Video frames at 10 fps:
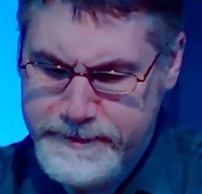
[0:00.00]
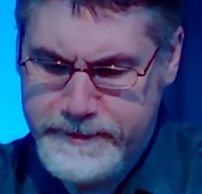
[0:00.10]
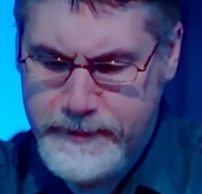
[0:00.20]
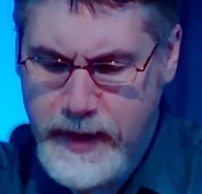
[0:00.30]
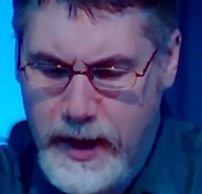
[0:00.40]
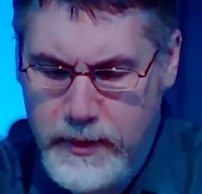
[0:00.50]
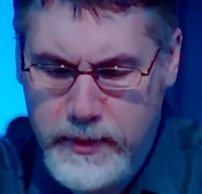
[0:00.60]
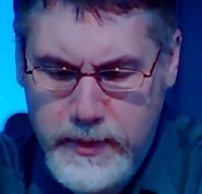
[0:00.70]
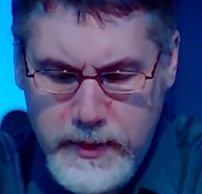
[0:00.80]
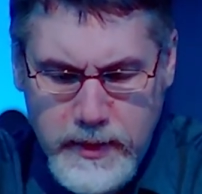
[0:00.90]
Now,
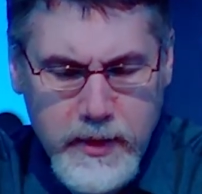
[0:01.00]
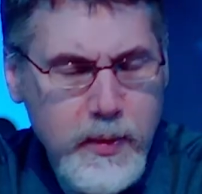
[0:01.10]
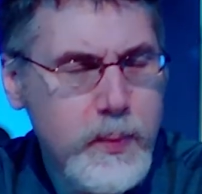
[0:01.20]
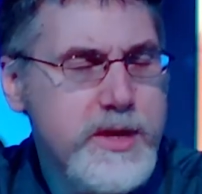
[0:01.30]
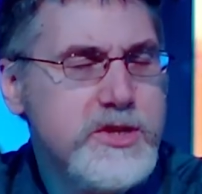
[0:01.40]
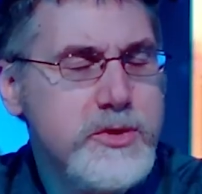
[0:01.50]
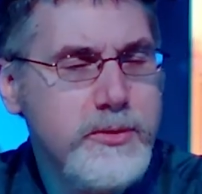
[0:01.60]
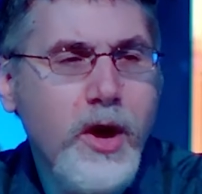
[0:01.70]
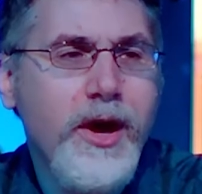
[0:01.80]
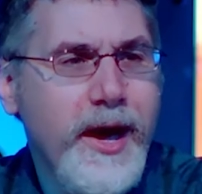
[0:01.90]
we do
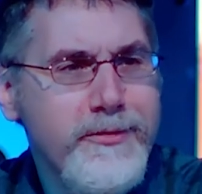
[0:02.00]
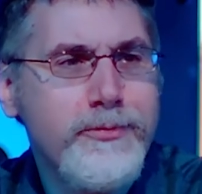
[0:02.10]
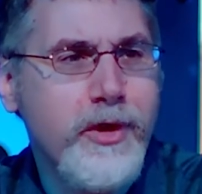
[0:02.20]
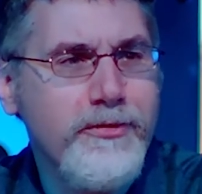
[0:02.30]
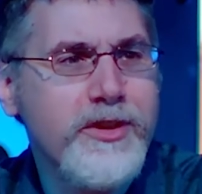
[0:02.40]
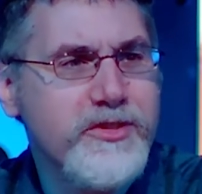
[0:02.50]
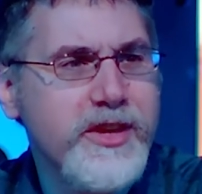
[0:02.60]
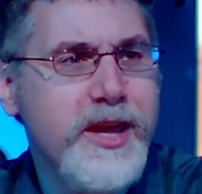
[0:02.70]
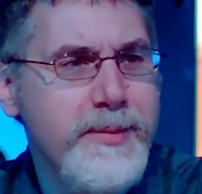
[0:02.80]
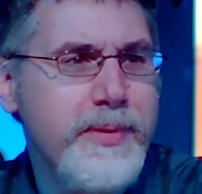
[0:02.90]
not have prophets in
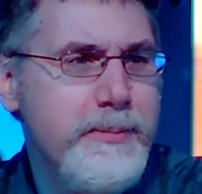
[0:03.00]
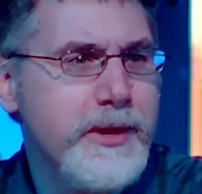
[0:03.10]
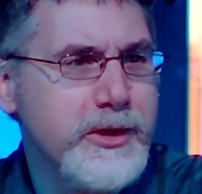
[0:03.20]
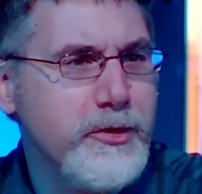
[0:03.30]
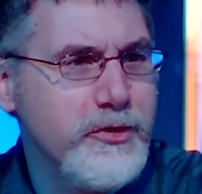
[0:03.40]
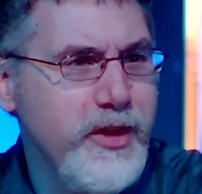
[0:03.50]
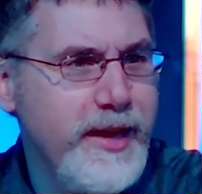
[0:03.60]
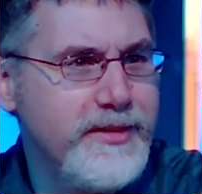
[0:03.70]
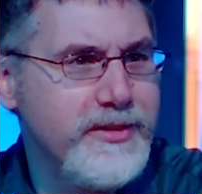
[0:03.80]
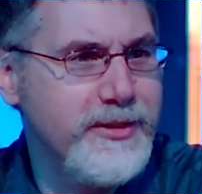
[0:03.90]
a biblical
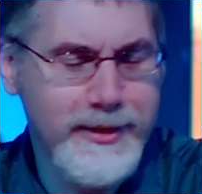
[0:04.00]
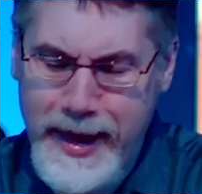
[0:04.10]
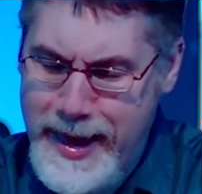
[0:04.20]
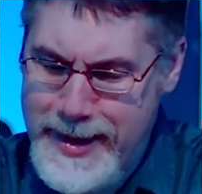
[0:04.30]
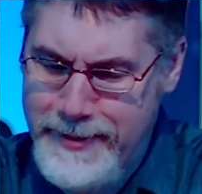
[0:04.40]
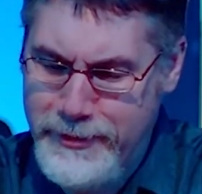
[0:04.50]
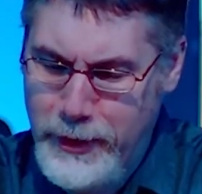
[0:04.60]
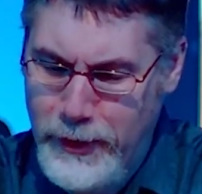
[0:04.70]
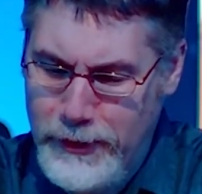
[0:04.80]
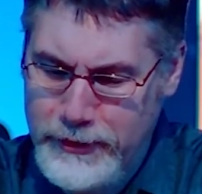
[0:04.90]
sense today, of
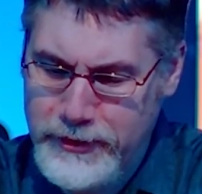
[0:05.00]
course.